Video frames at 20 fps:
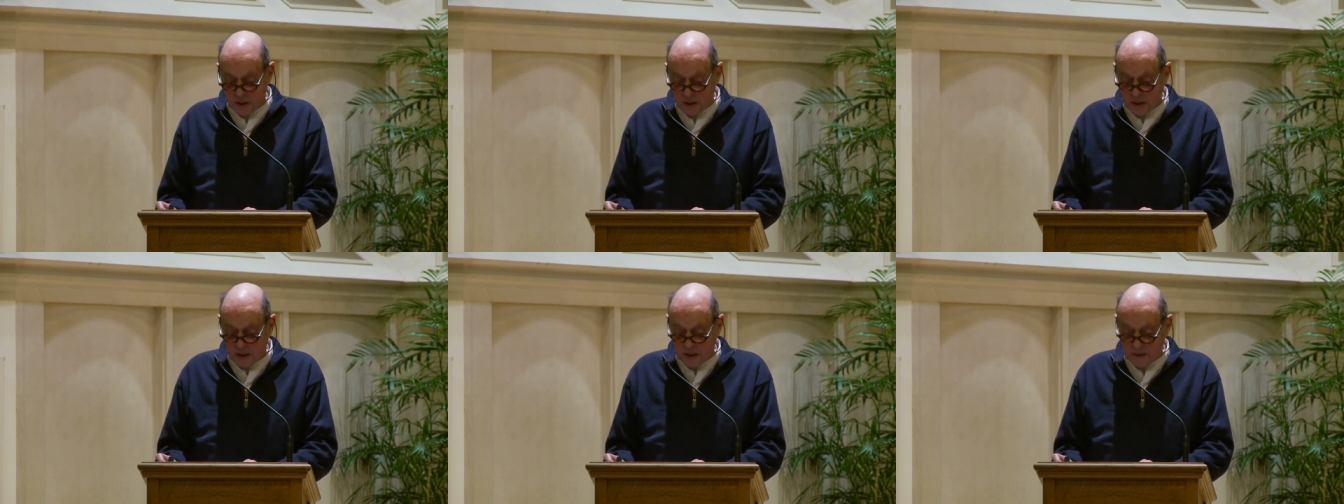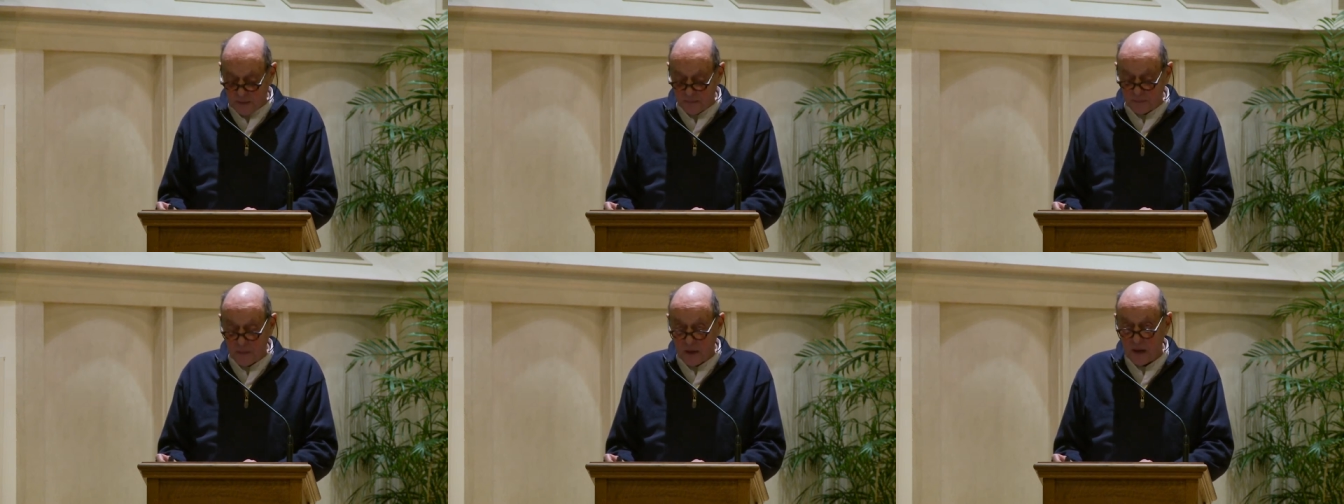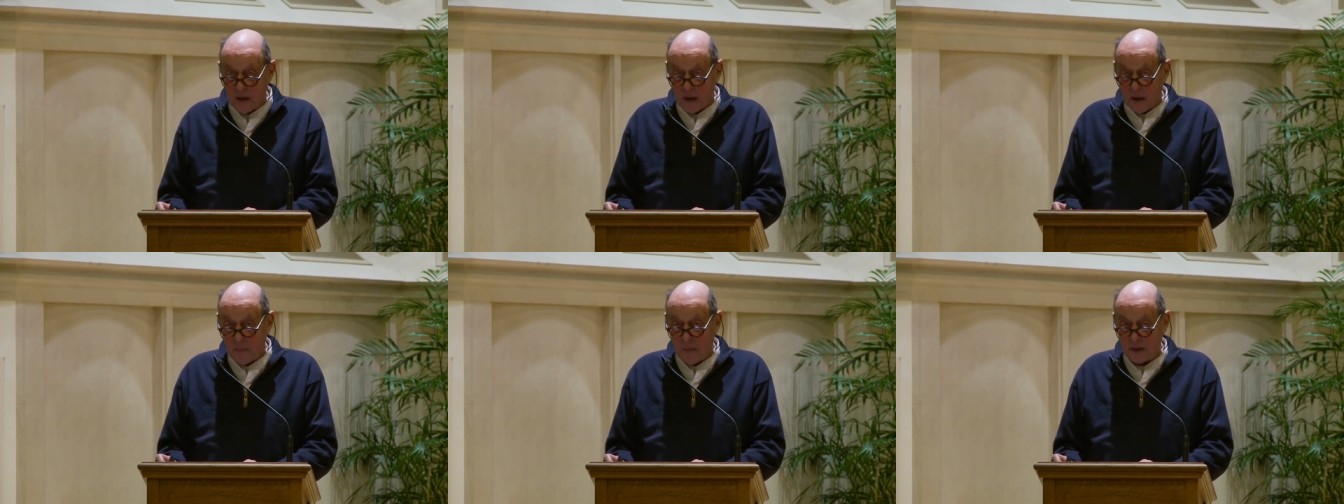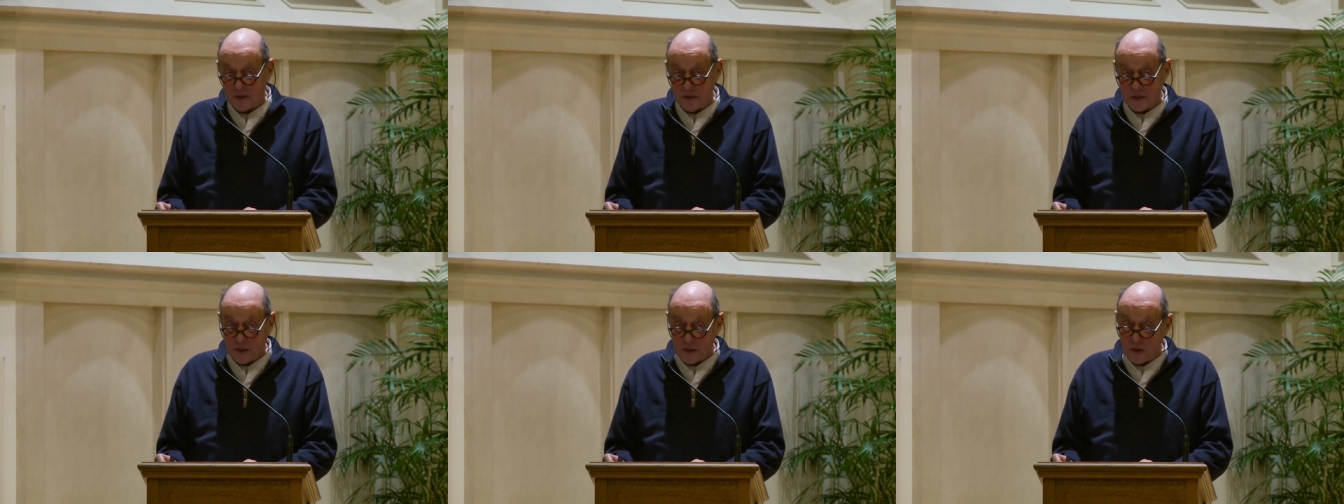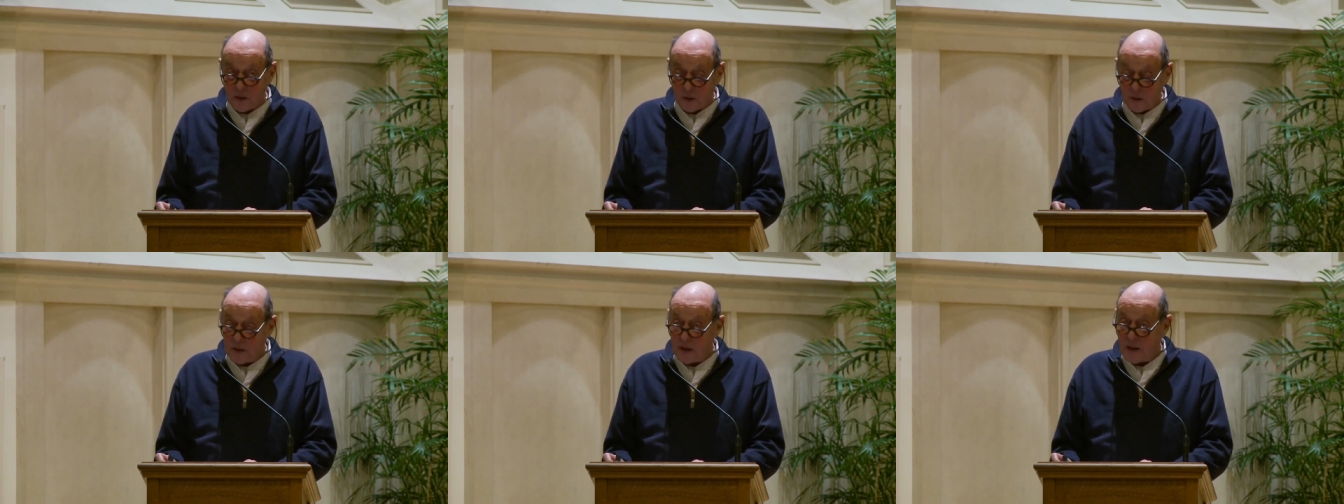Um, but
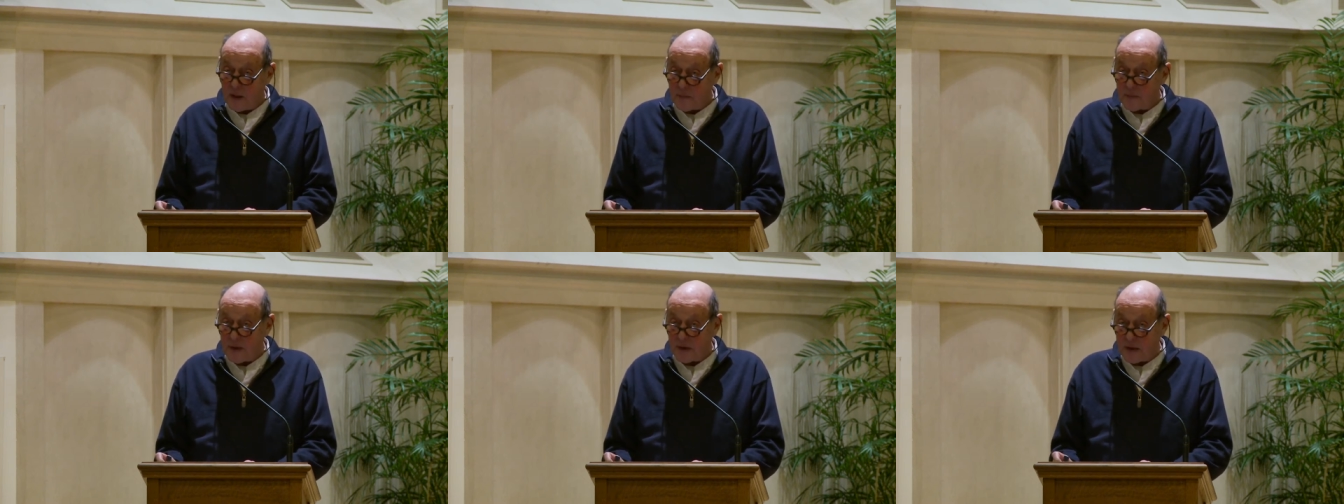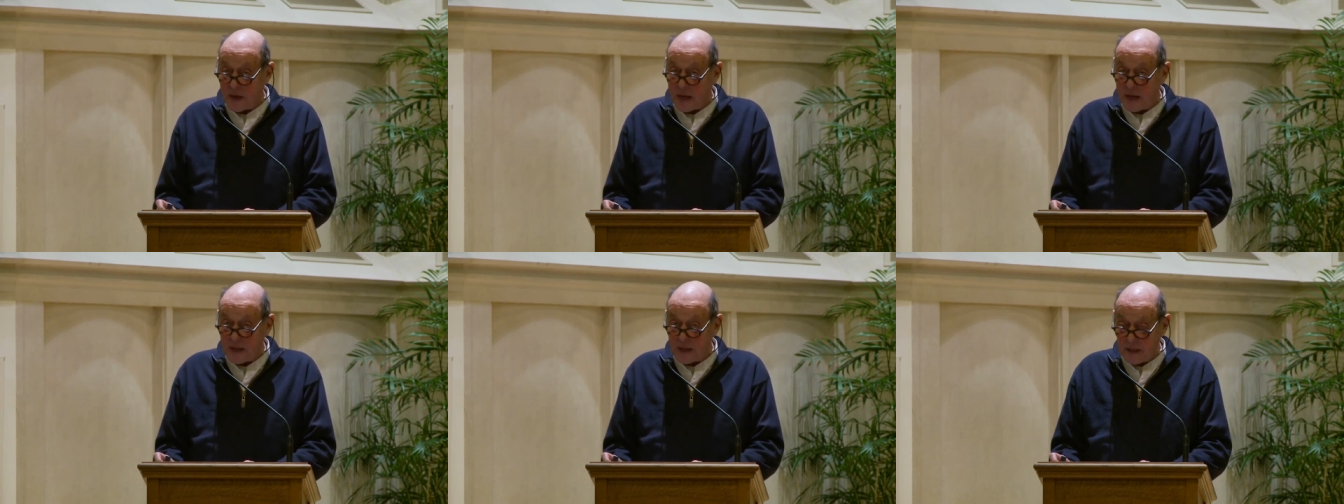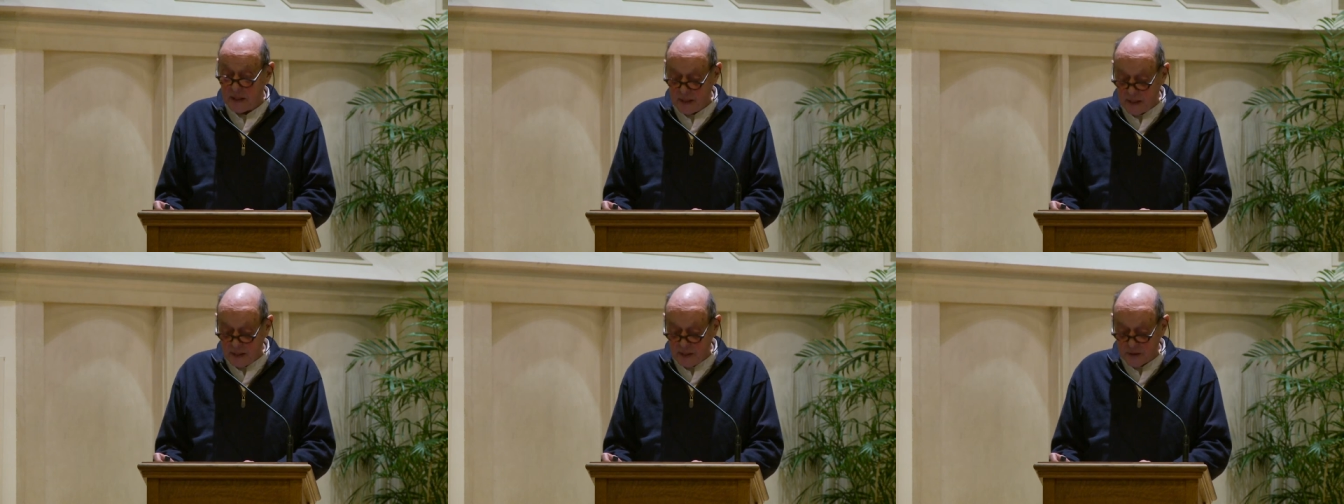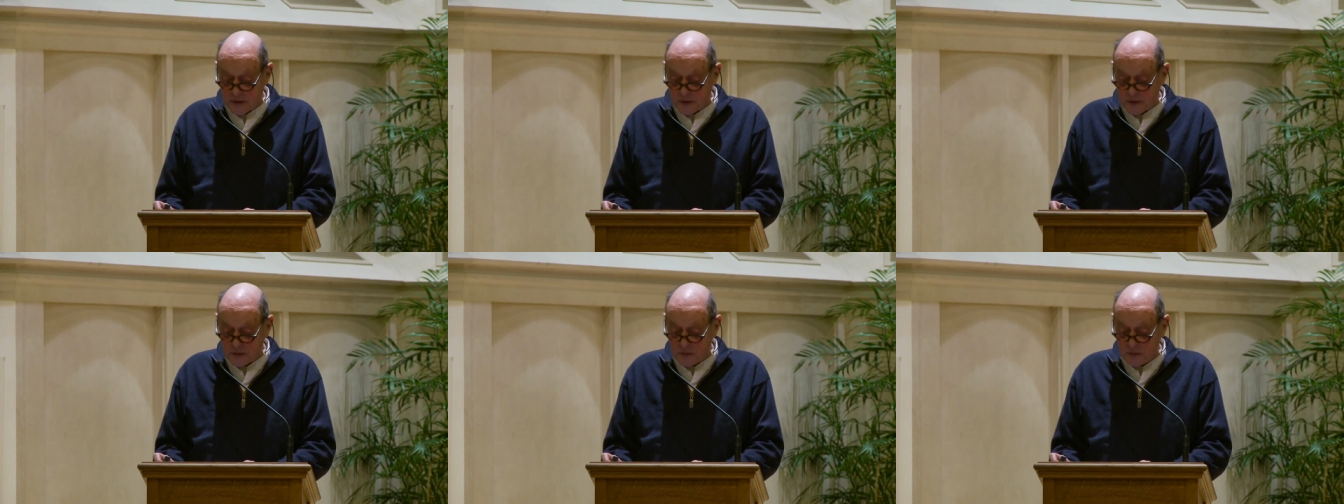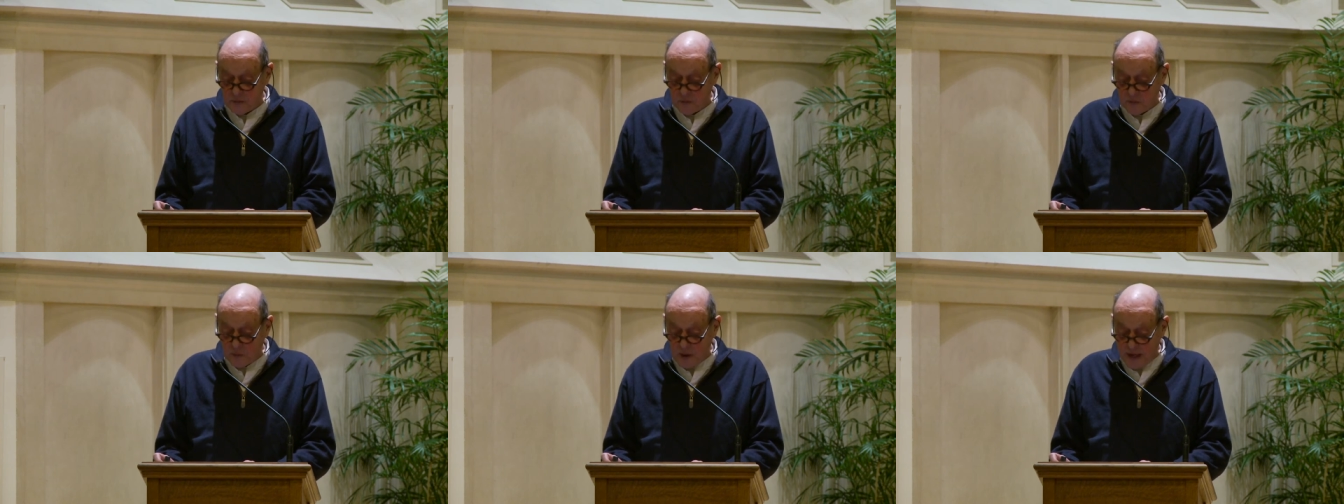still, the data is
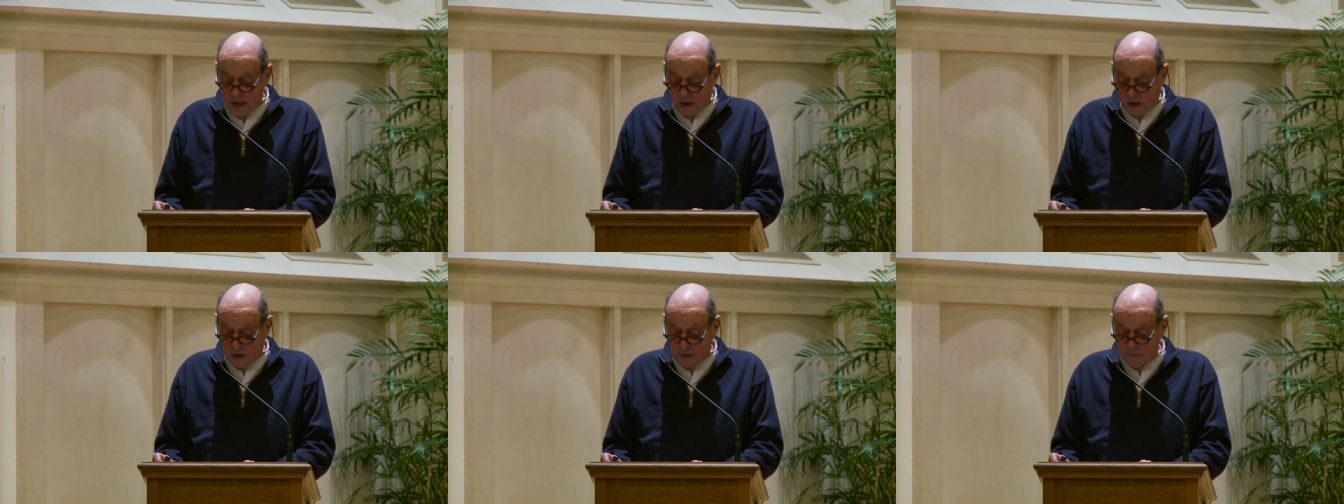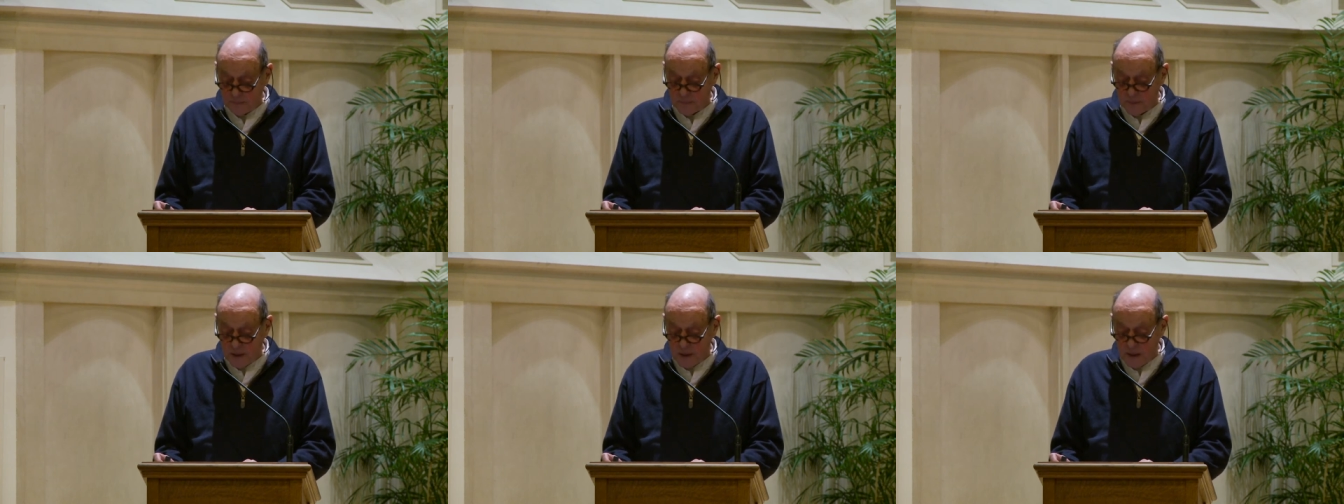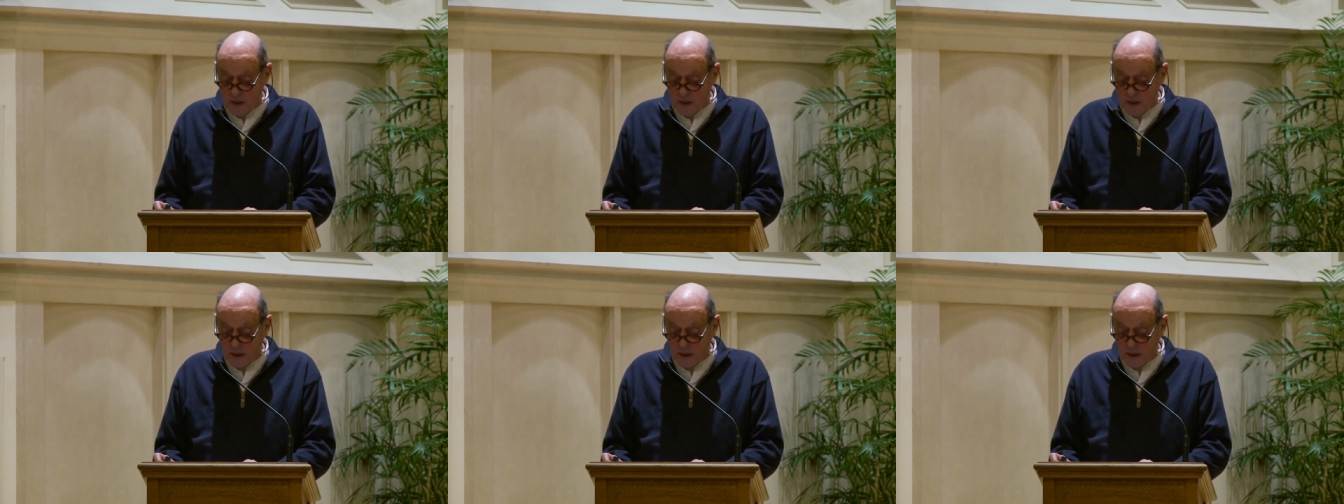rare.